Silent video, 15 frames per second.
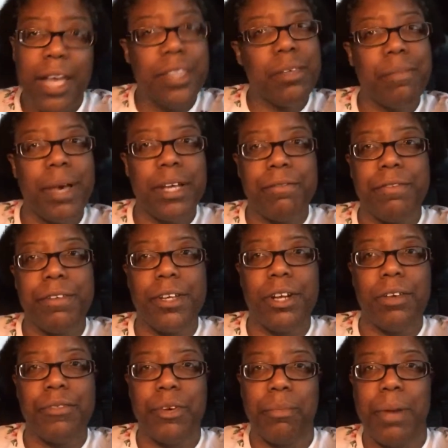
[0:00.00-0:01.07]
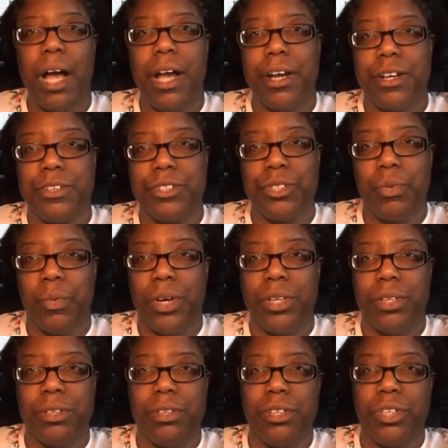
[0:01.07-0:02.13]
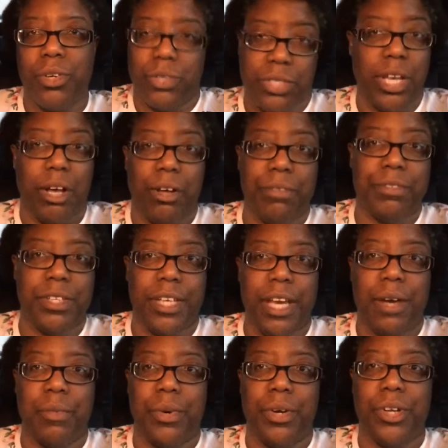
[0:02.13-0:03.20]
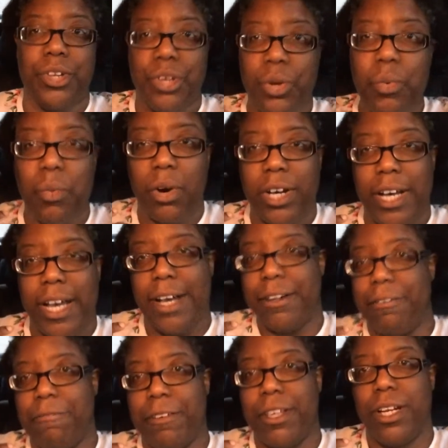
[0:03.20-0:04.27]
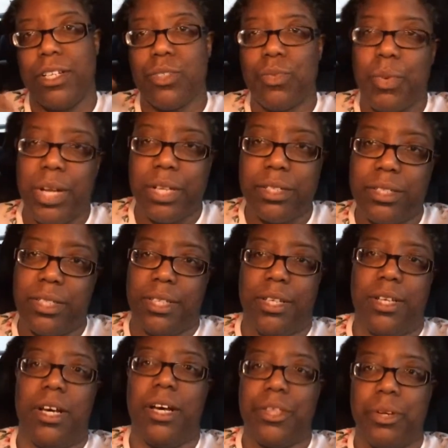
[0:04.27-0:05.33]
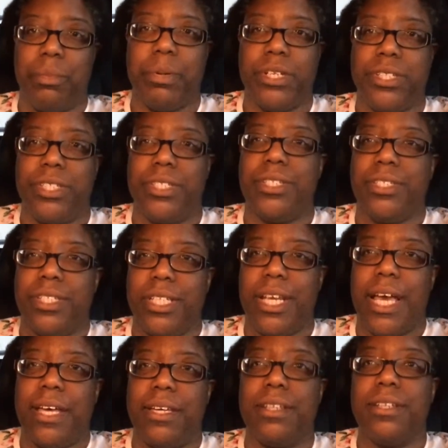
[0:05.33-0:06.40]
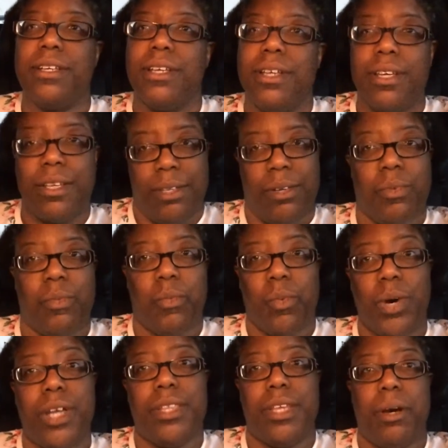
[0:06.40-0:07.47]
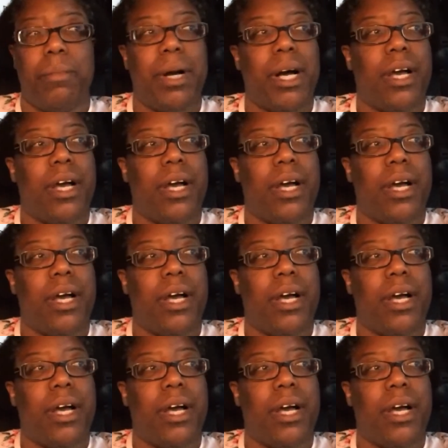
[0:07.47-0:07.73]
and the benefit of your buyers. You want yourself to get what you want out of it, as well as the other person to get what they're